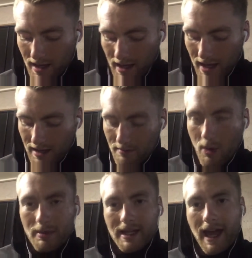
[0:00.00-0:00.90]
and the
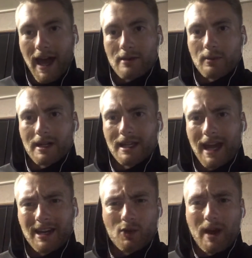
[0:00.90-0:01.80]
moment he had when he
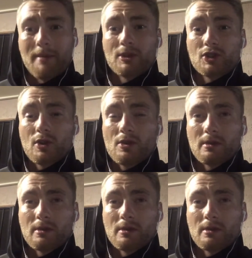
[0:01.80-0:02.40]
had a grand mal stroke